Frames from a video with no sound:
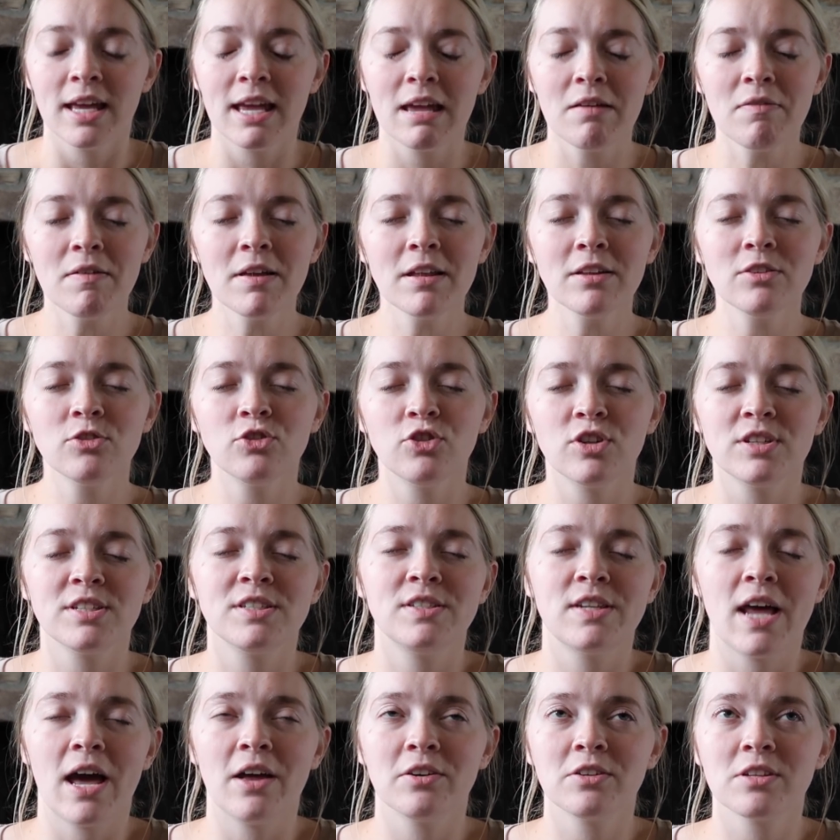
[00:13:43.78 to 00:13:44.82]
even
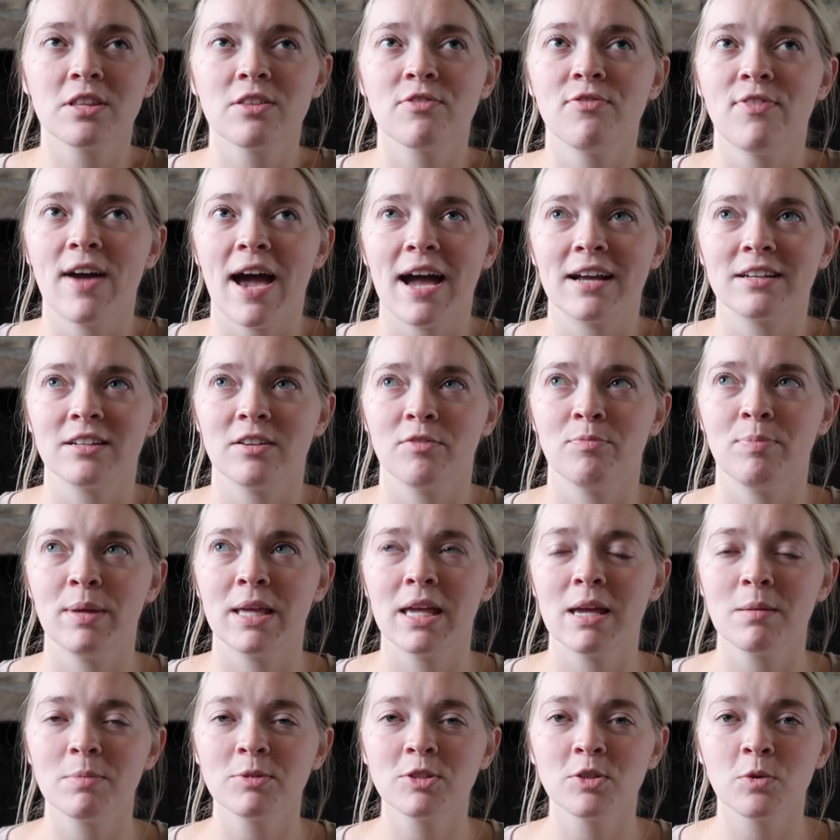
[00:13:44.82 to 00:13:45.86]
just down to the fact of
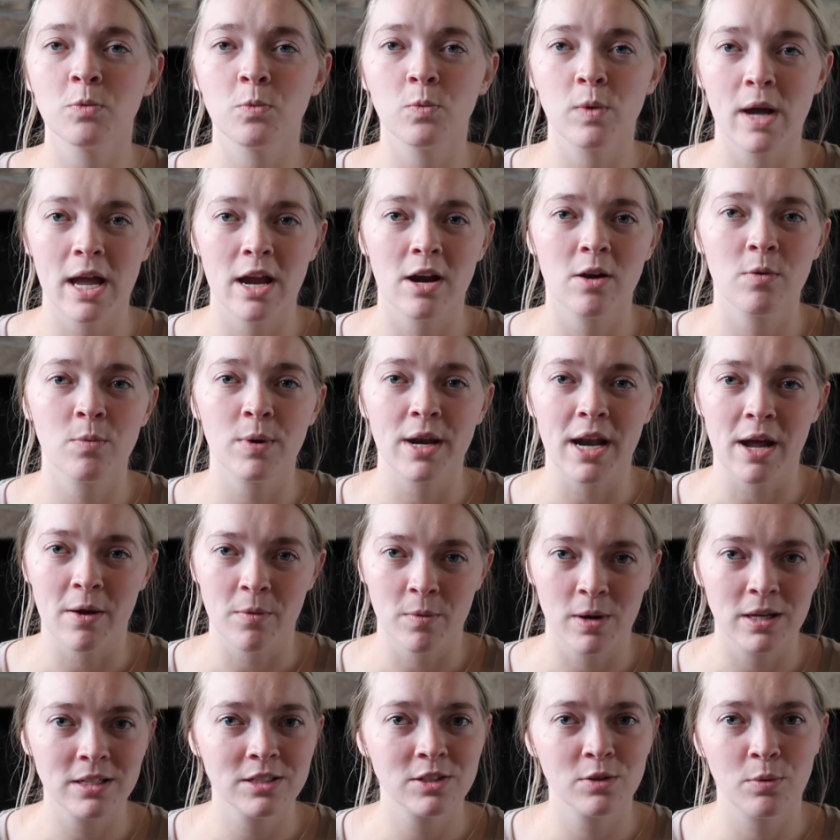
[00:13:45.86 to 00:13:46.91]
being able to wear what I
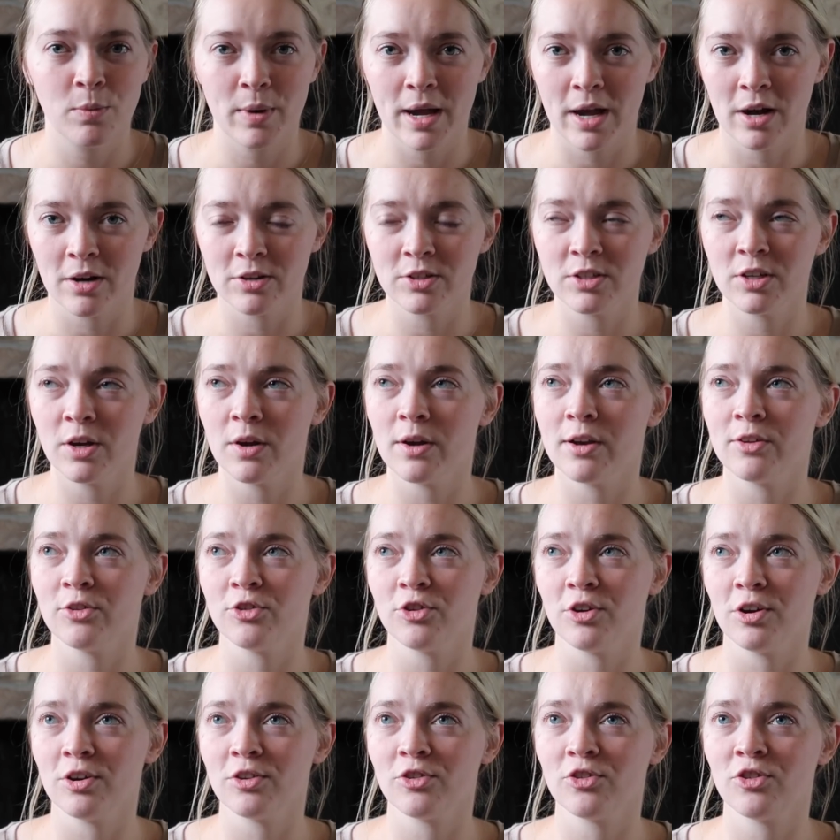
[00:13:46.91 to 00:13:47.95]
want to wear to go to
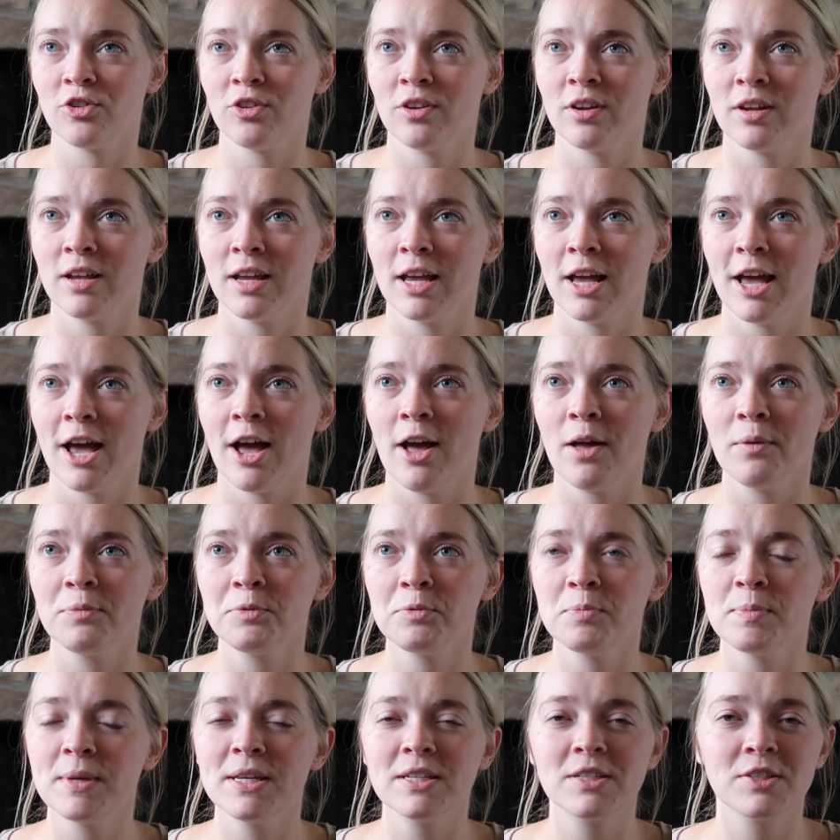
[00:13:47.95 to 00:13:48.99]
church
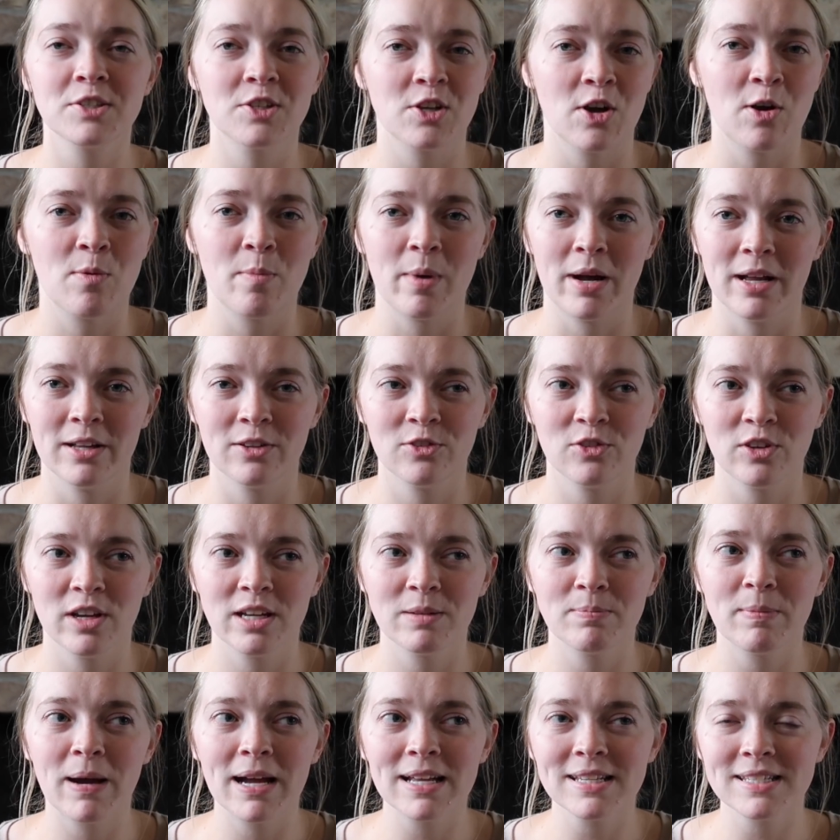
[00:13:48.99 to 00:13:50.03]
helped me so much.
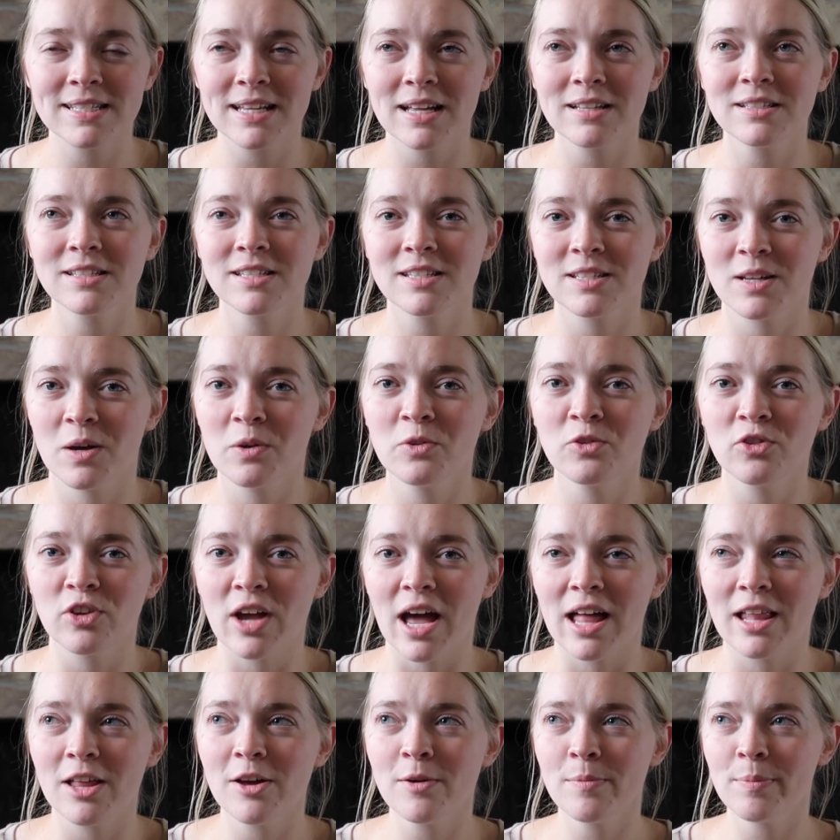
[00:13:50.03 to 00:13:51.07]
It might sound so
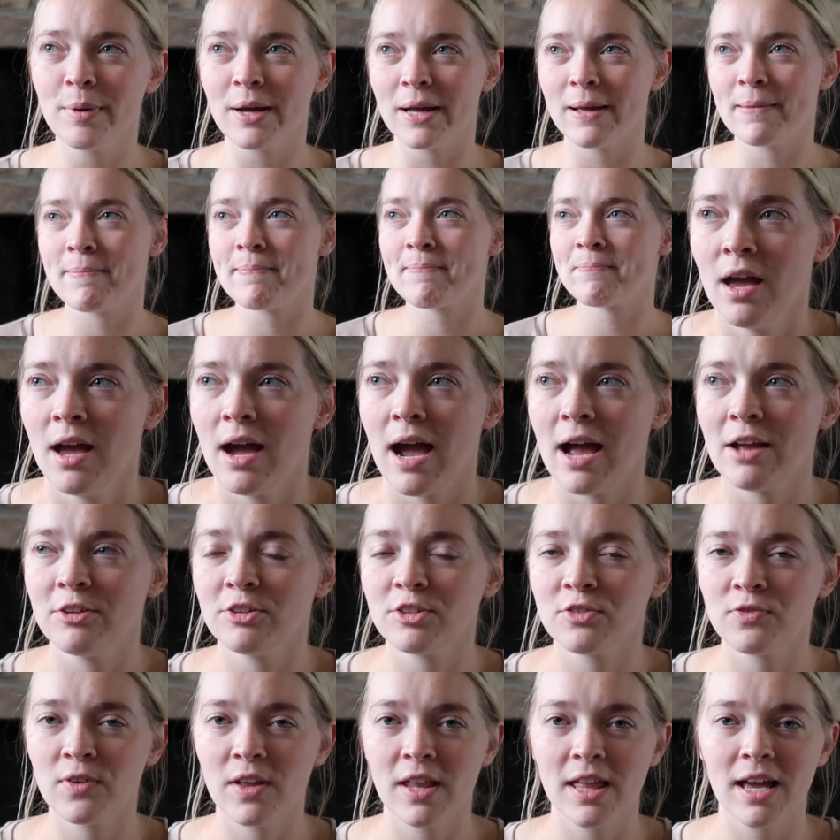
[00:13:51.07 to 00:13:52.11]
shallow, but I
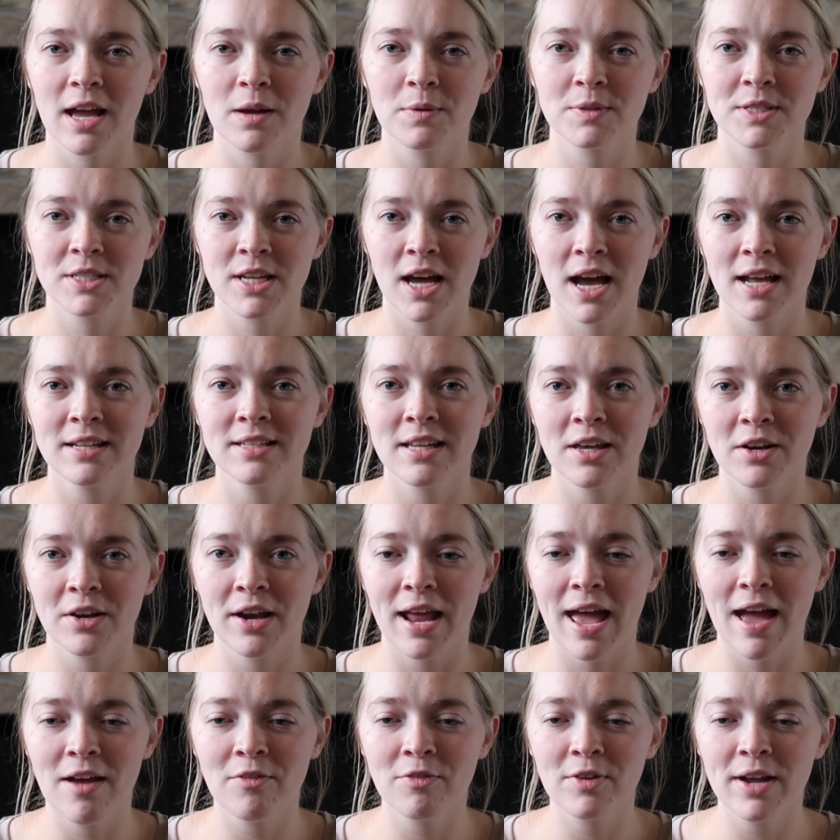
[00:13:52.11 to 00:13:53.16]
just felt like I was tied down
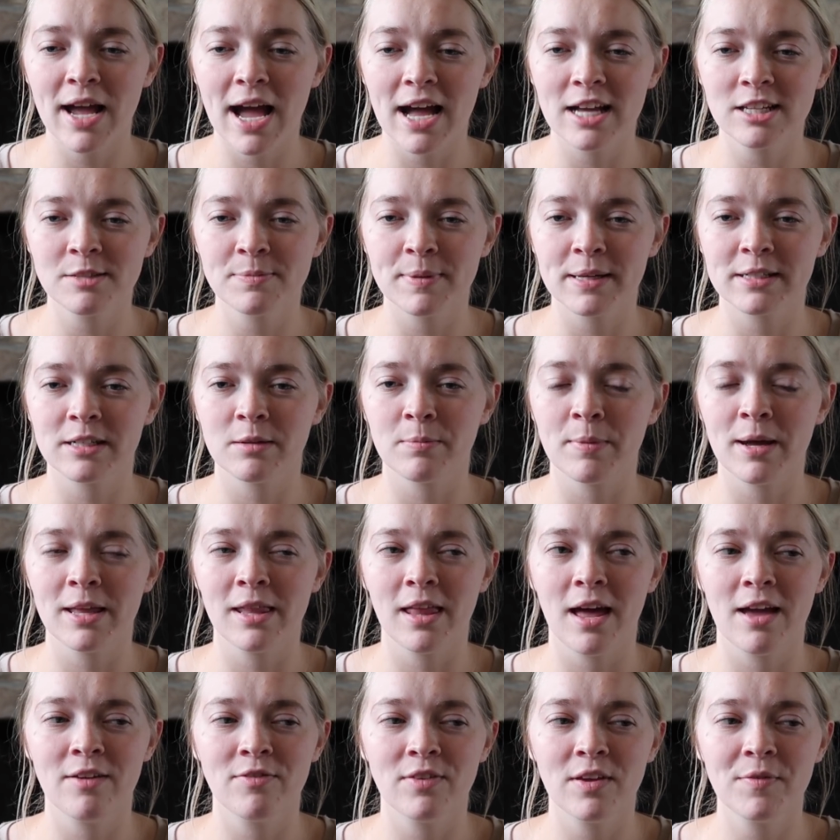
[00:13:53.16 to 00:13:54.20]
in every aspect of my
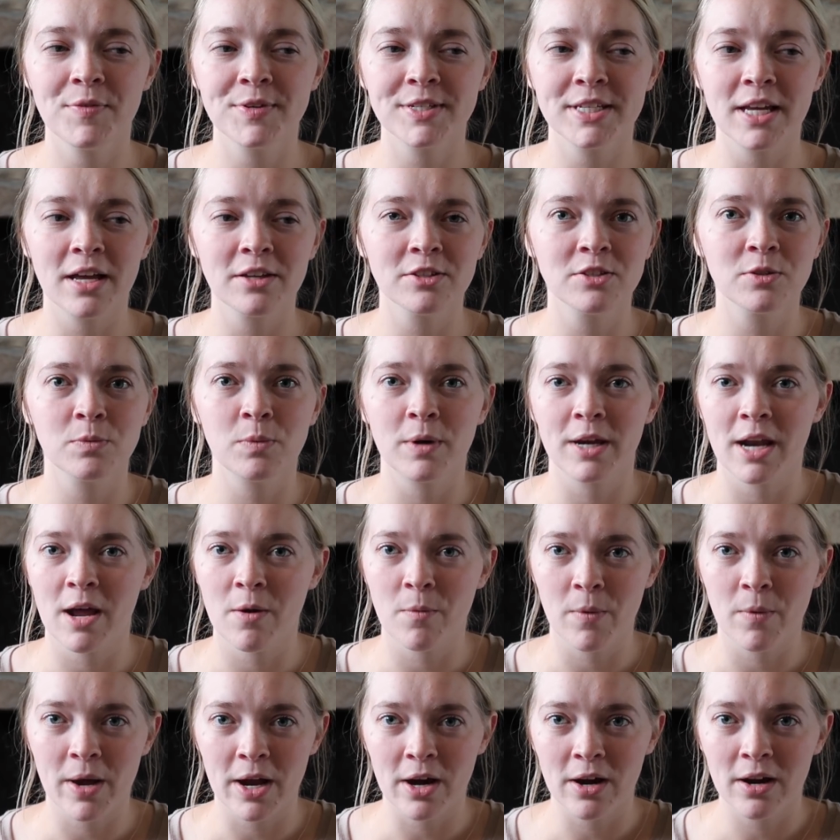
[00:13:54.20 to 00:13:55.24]
life, even down to what I
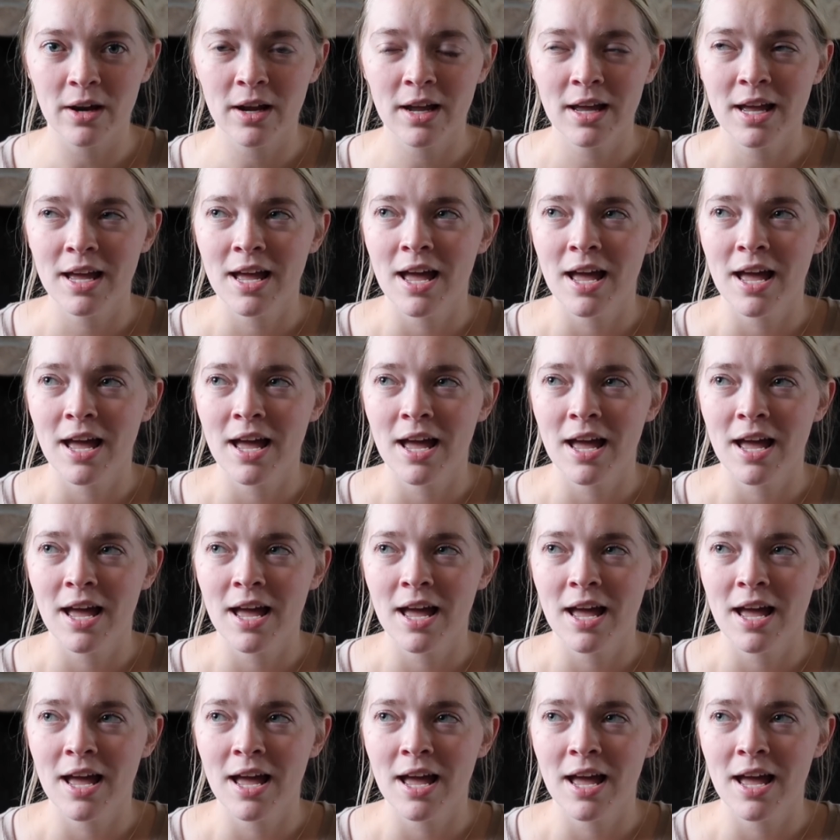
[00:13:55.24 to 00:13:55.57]
wear.